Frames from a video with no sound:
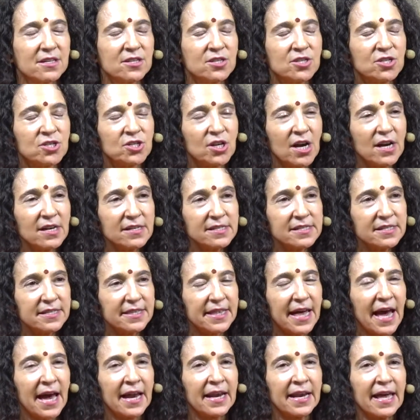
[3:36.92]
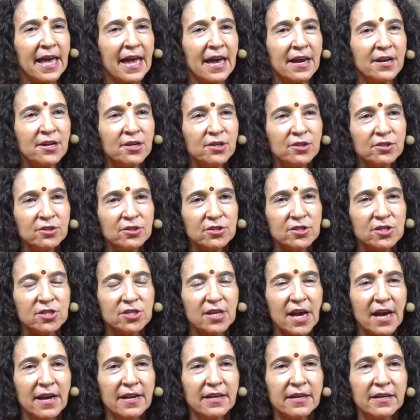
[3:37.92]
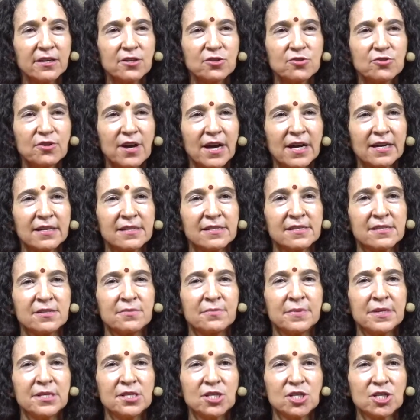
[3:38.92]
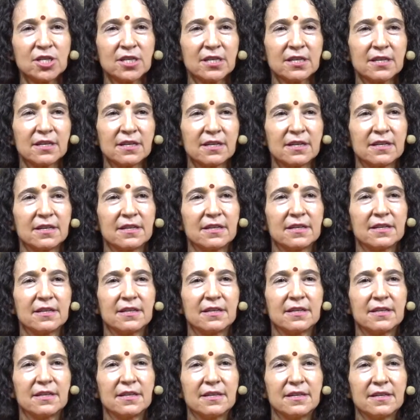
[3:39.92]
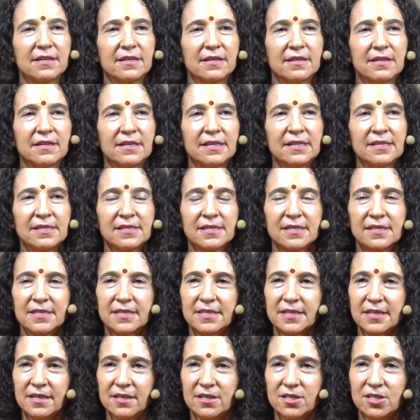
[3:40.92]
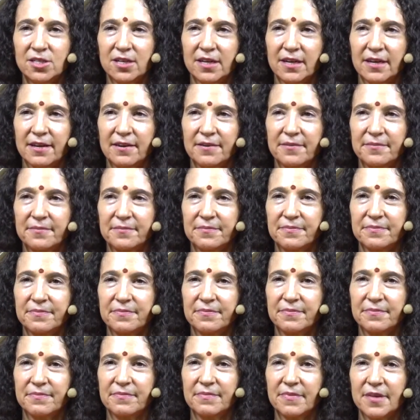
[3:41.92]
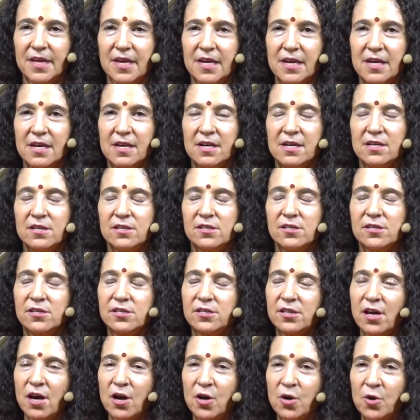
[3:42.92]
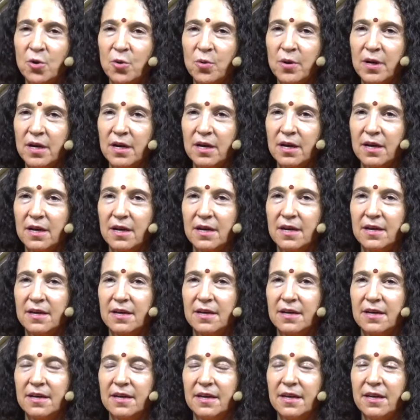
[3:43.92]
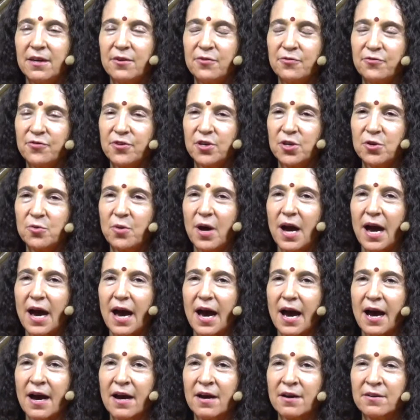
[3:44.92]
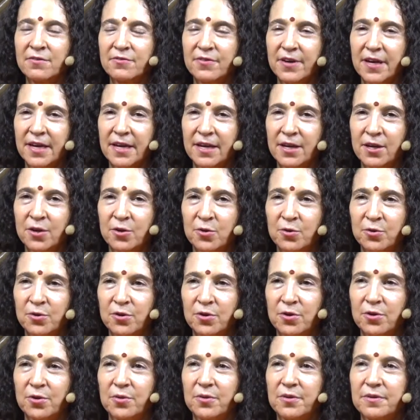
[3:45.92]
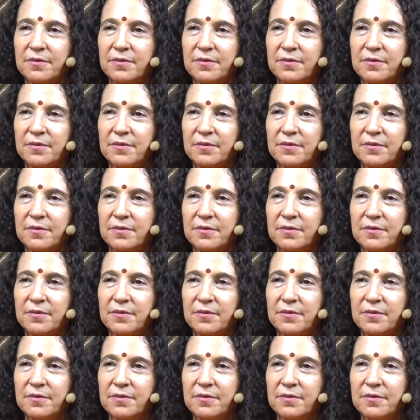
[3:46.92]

Just that energetic transmission is the teaching. So, if you have a guru,